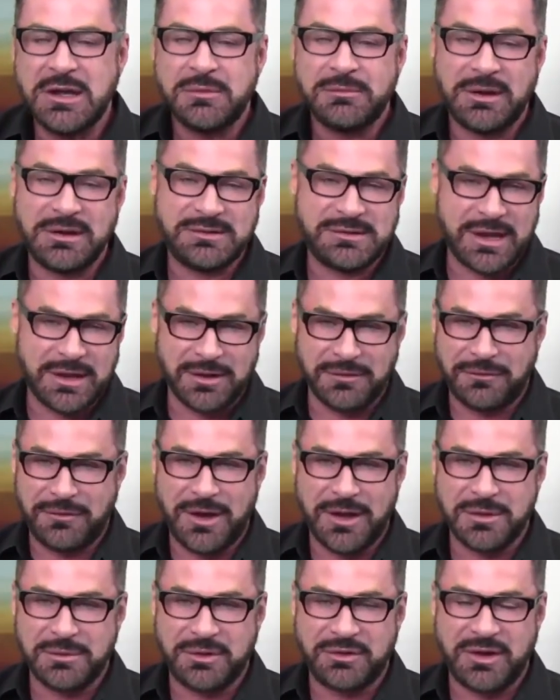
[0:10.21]
My second
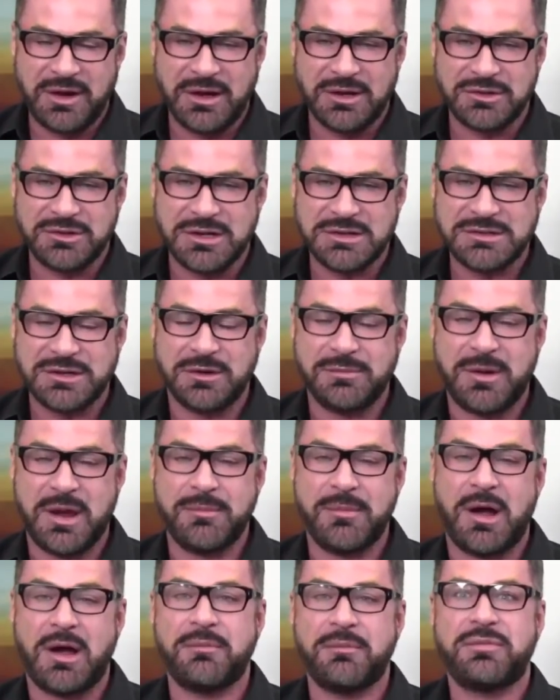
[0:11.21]
father was a hairdresser. My
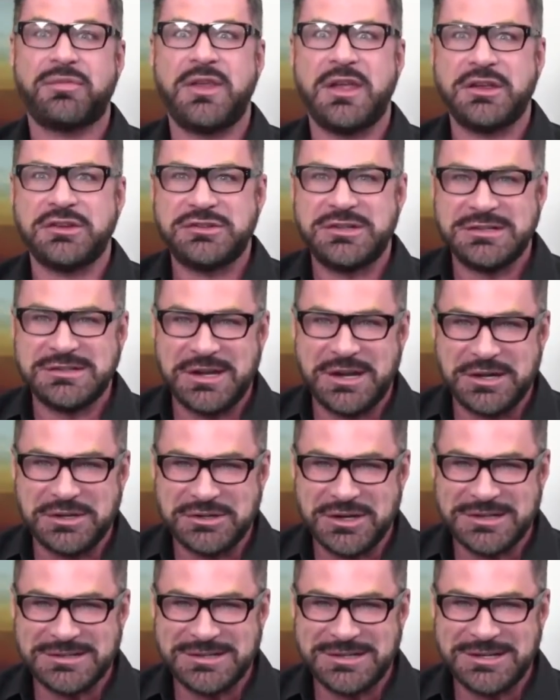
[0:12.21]
mom thinks she's a
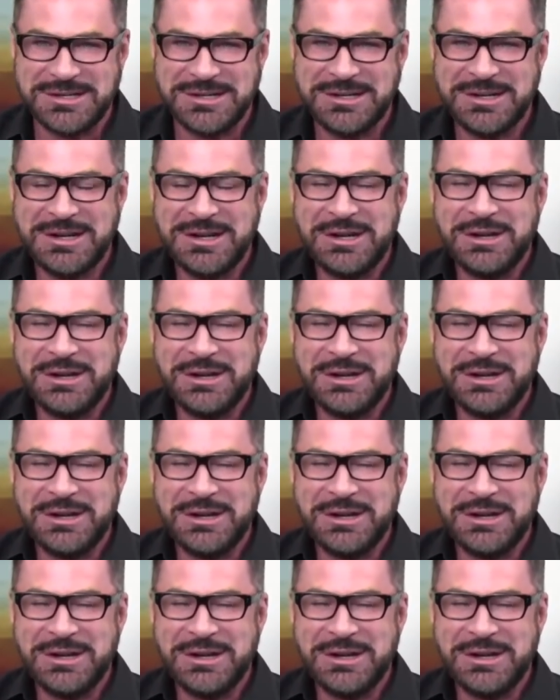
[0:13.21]
hairdresser.